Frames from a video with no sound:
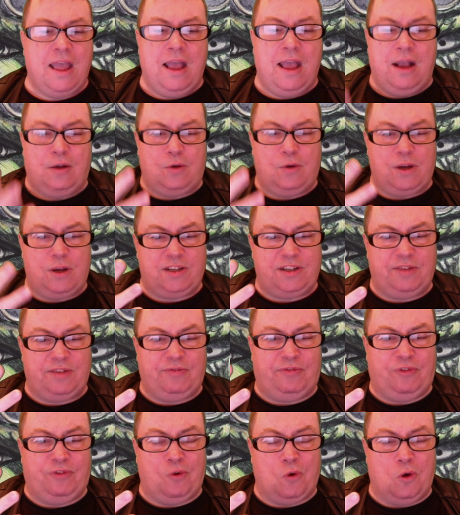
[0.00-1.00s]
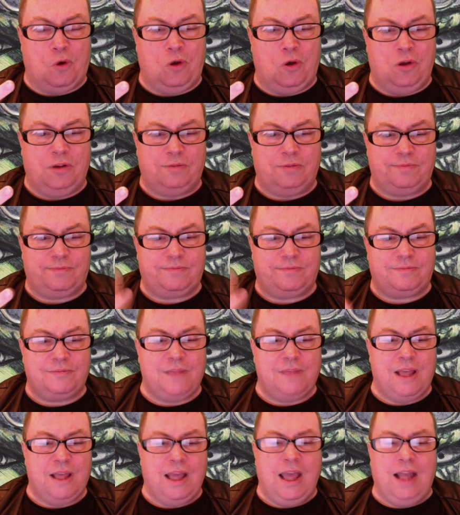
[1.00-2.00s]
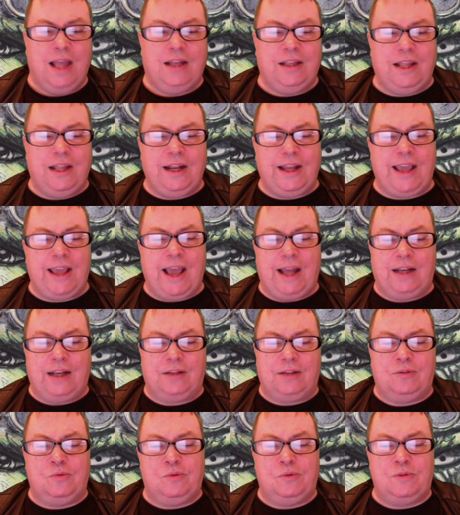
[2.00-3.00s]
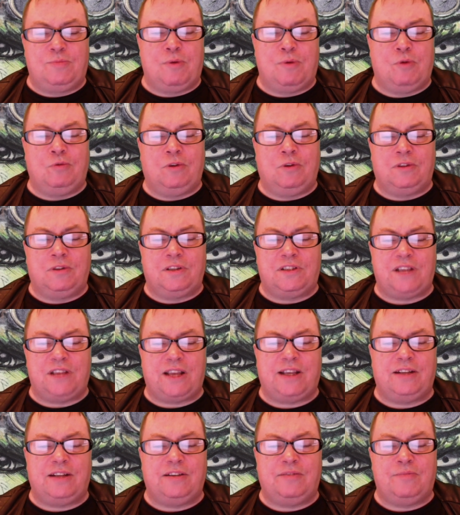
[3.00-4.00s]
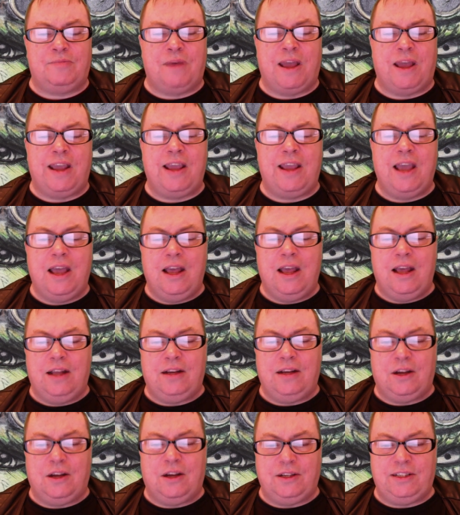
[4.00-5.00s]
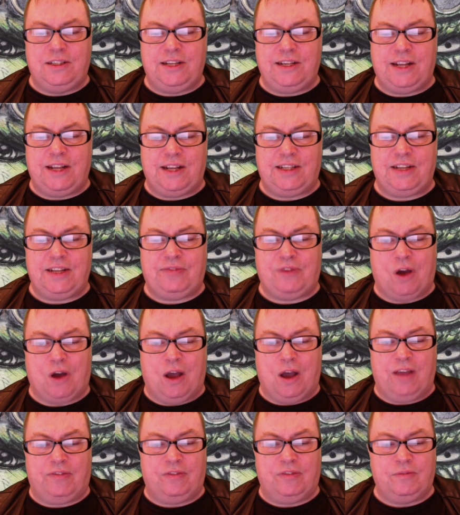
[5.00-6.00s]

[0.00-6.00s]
Question 4. Lily Allen was born on the 2nd of May, 1985.